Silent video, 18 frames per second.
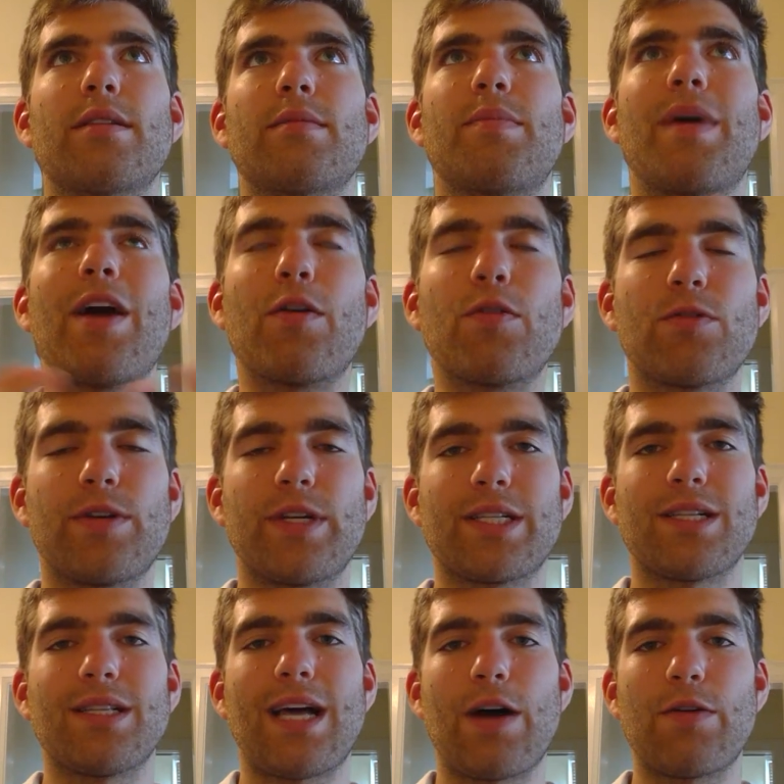
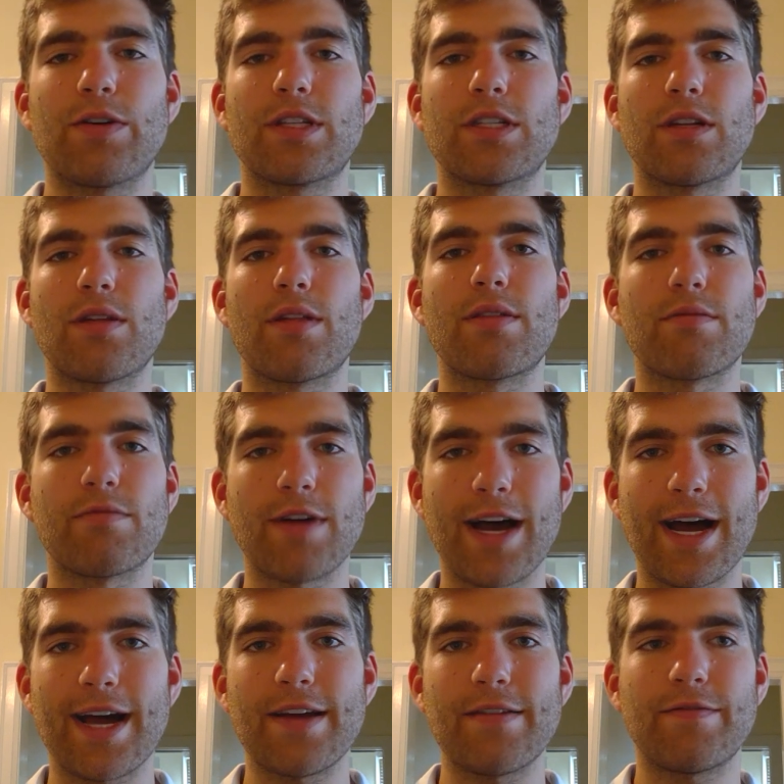Boundaries allow us to
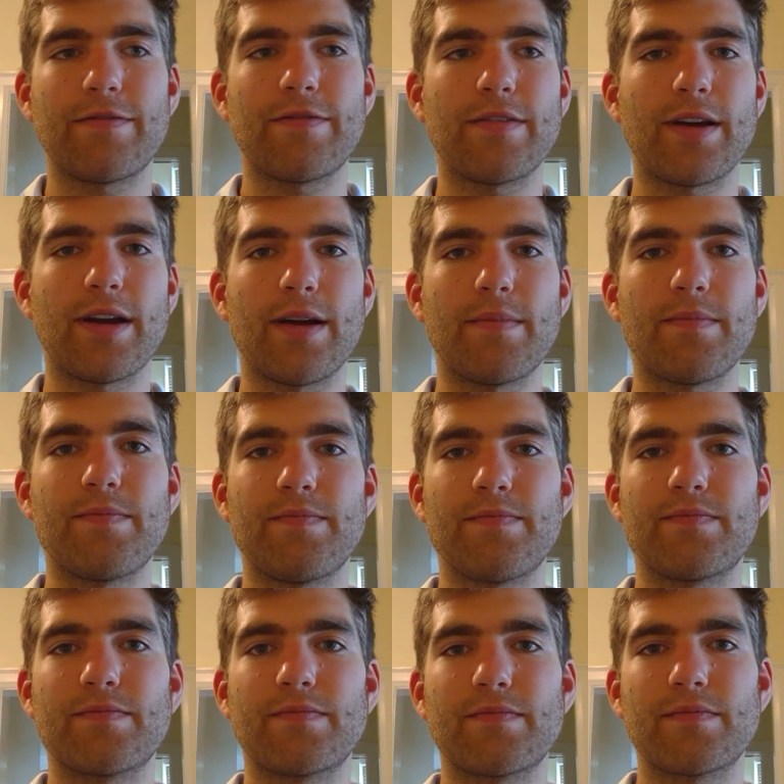thrive.
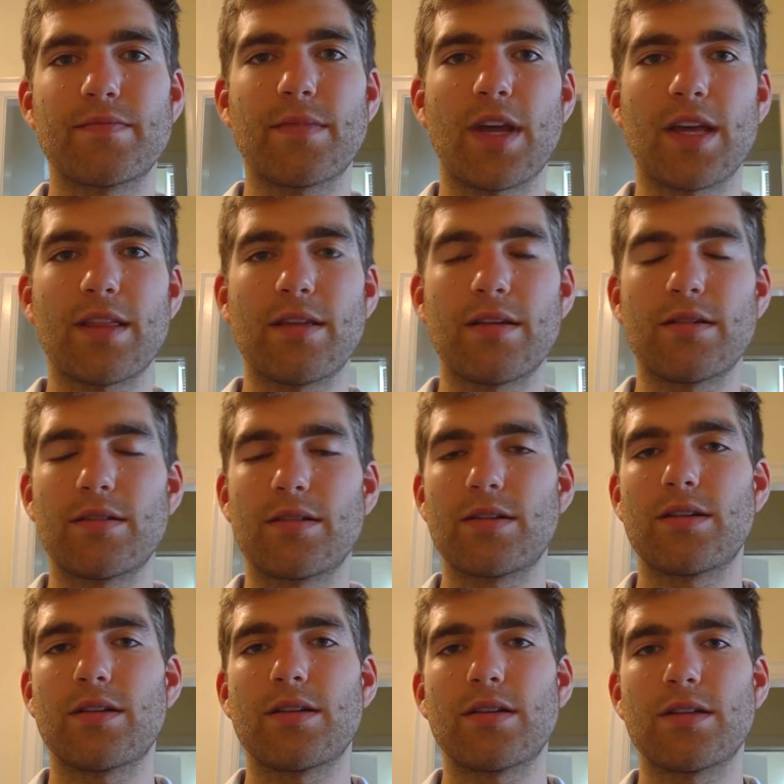I think,
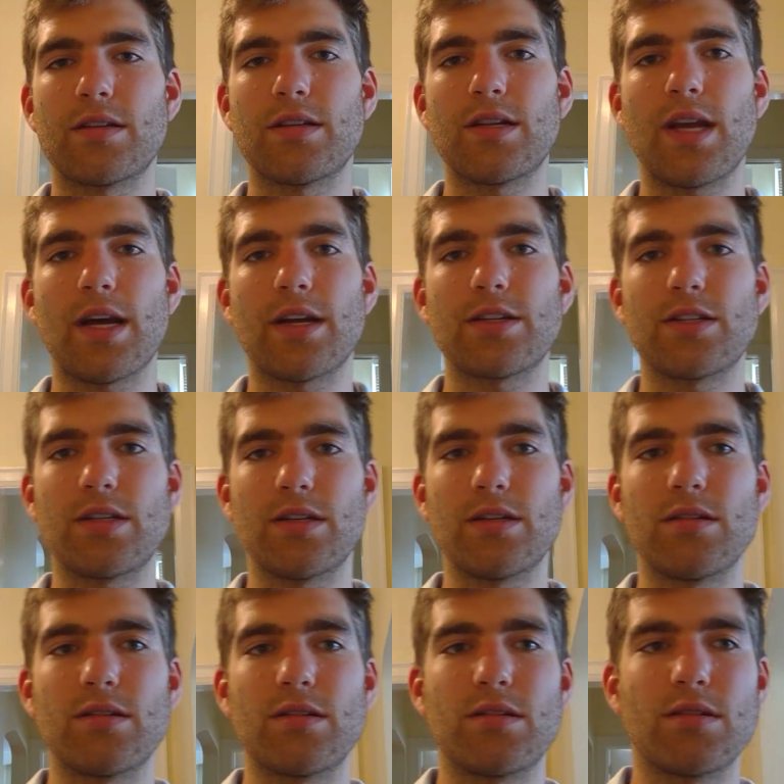
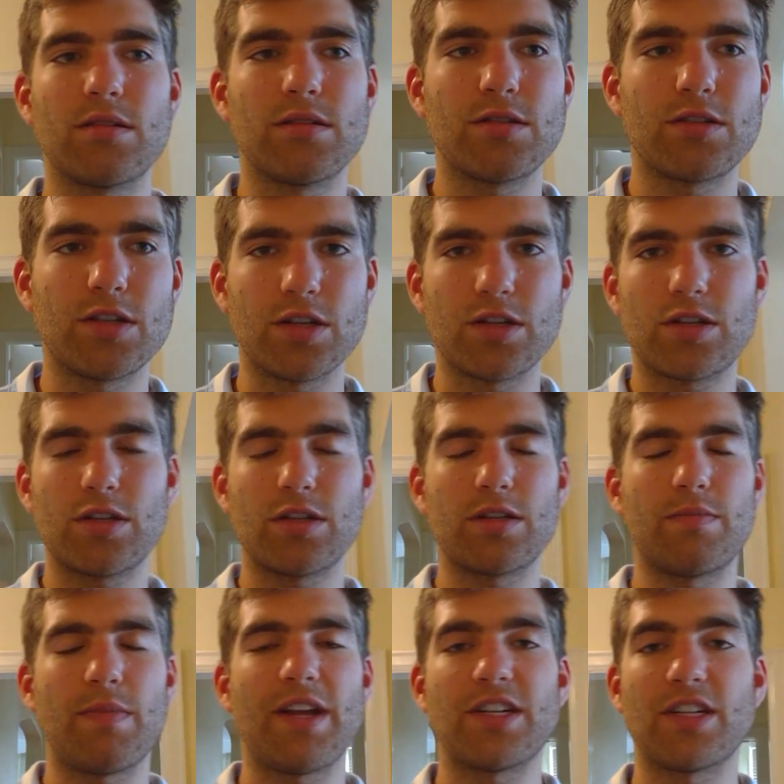she
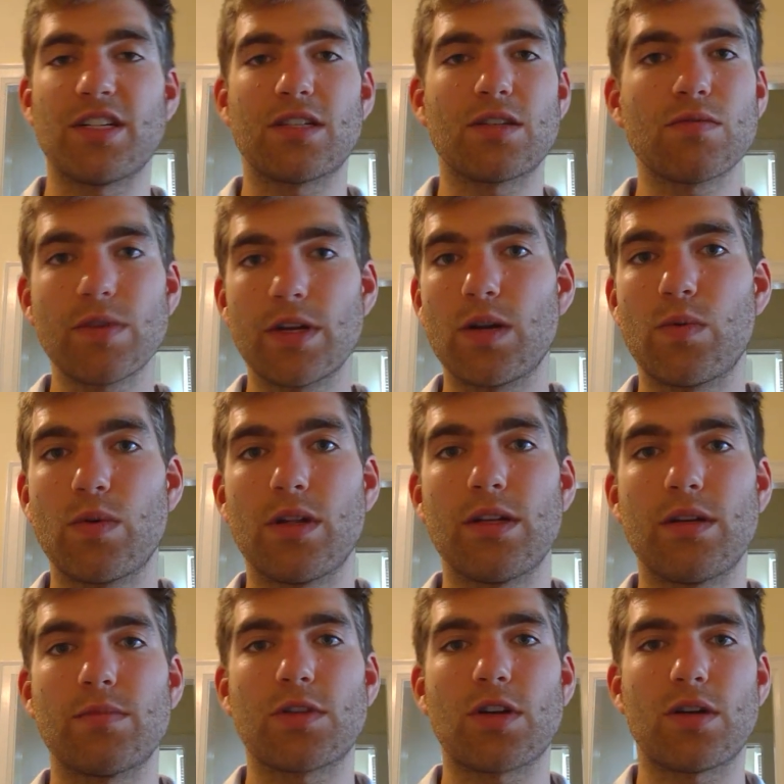just mentioned Serena
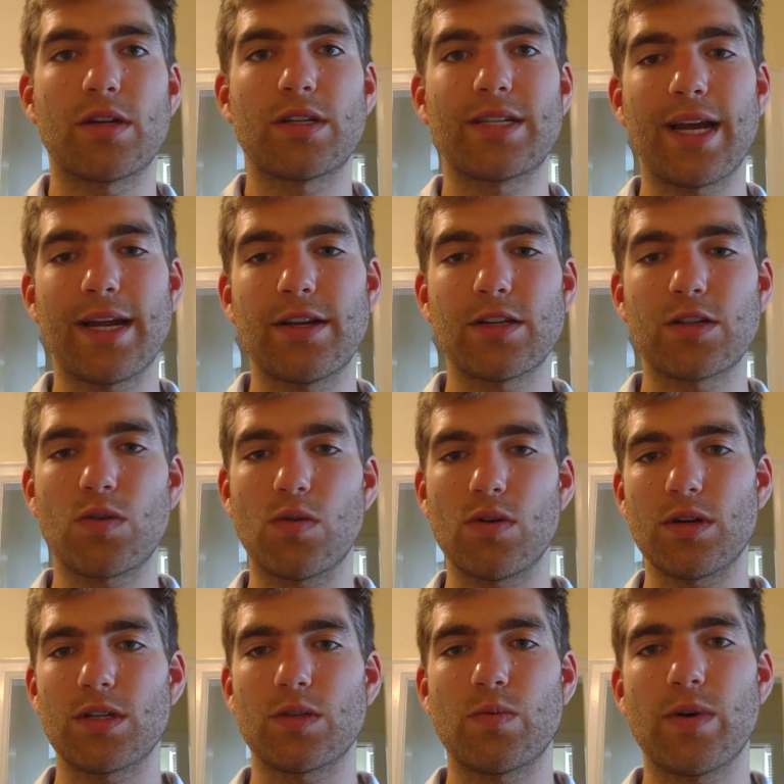Williams on tennis
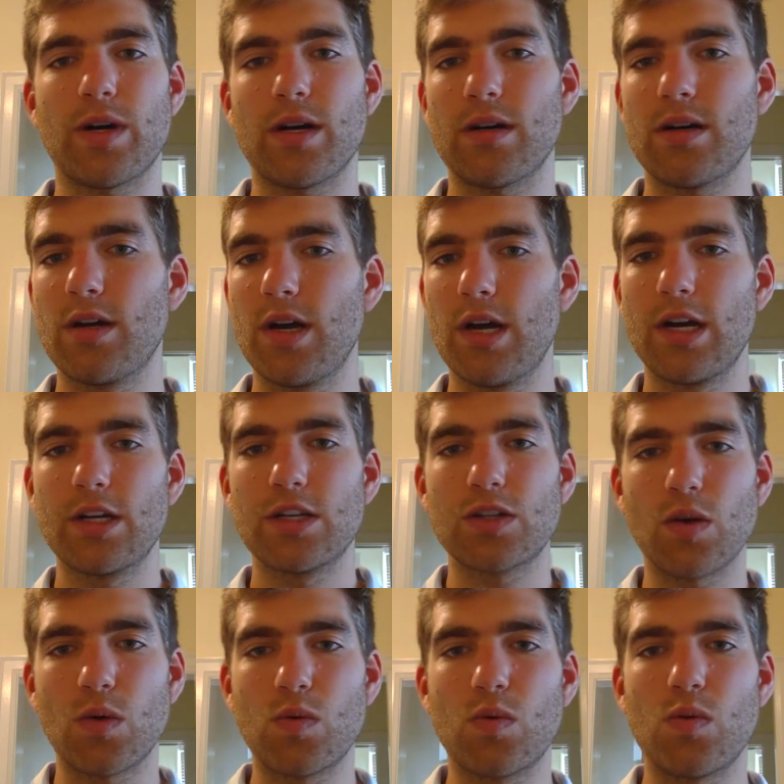court as well.
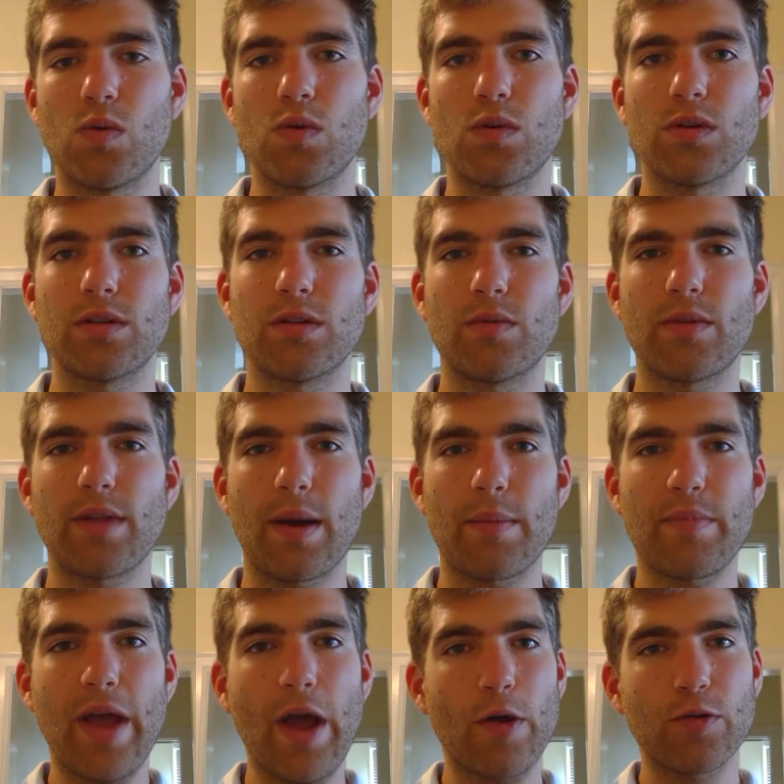So cool
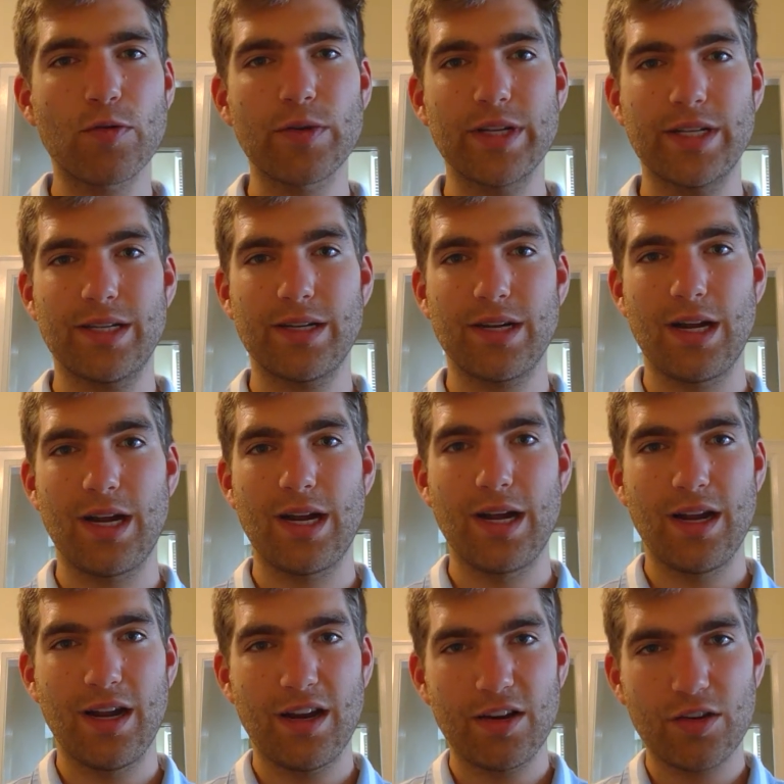that boundaries
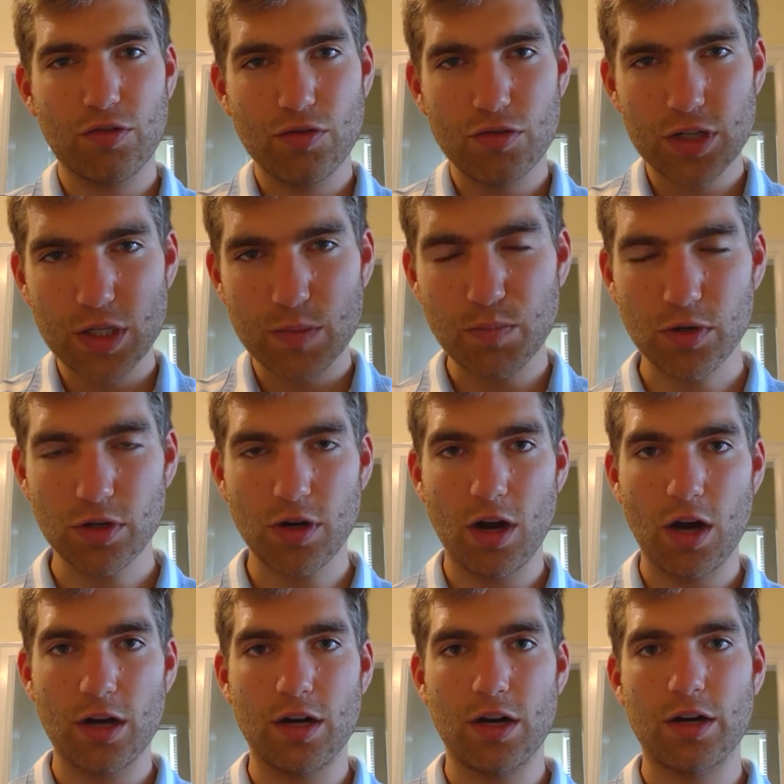
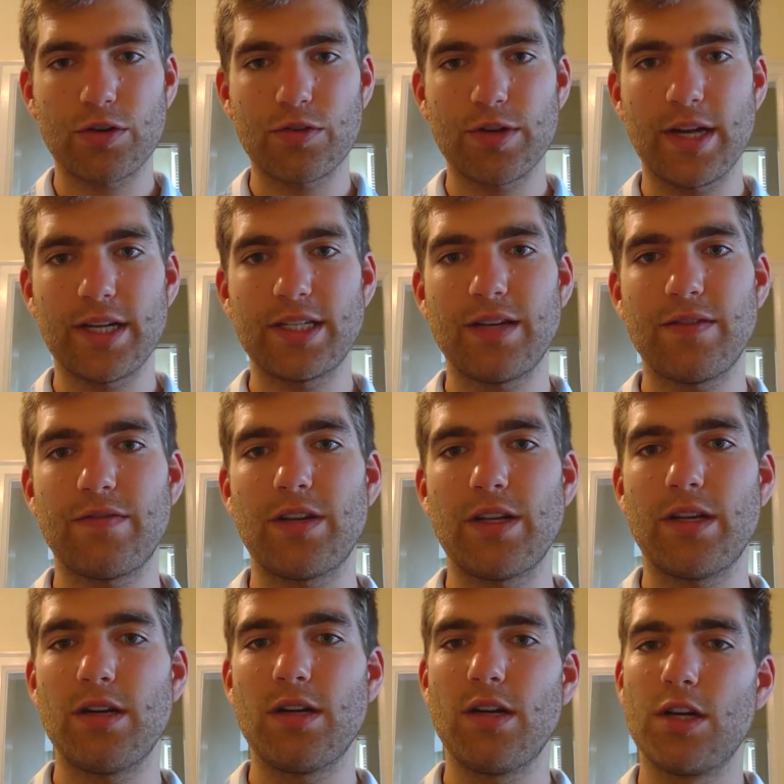spur on our
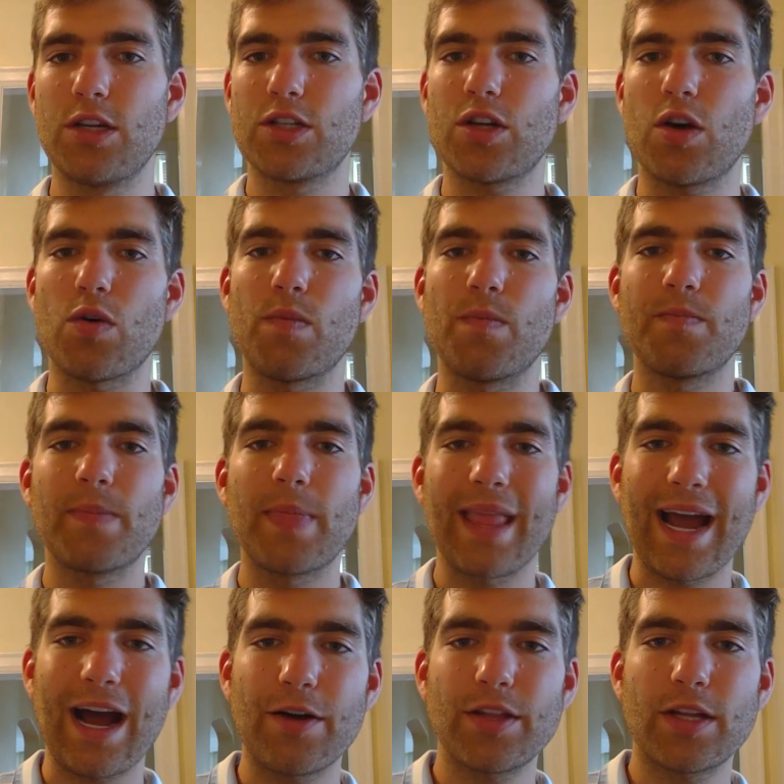creativity. So
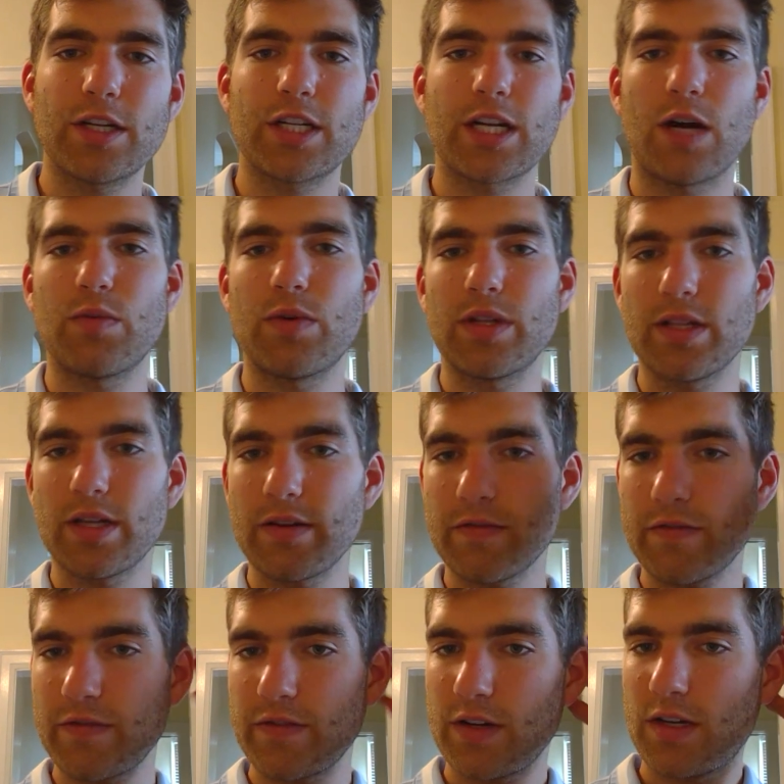how then shall we
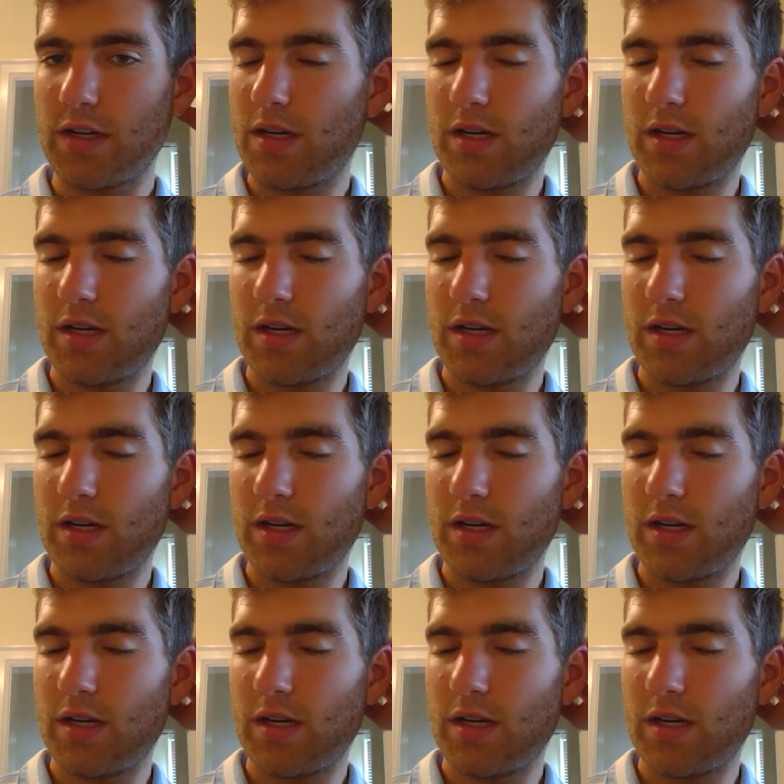live?